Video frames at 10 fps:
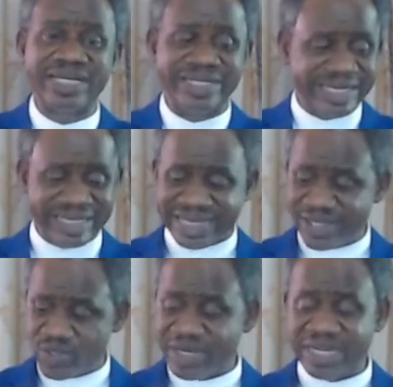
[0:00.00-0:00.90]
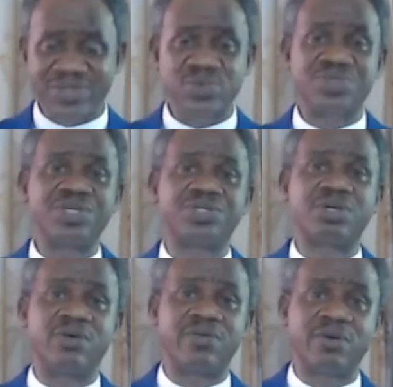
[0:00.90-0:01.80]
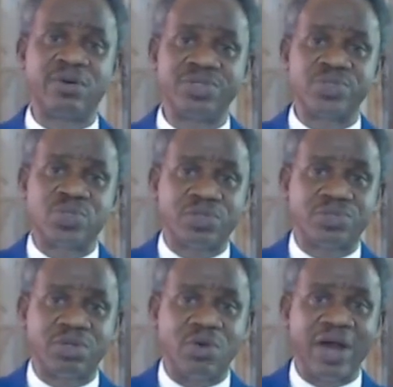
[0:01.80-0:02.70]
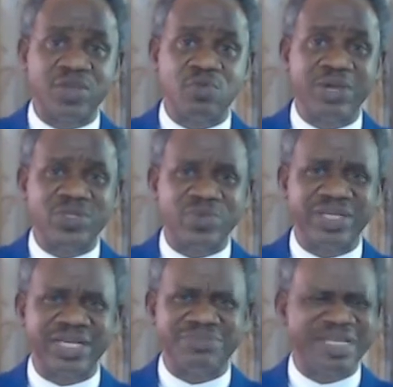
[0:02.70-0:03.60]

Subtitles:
I didn't enter into any association or discussion or argument with death.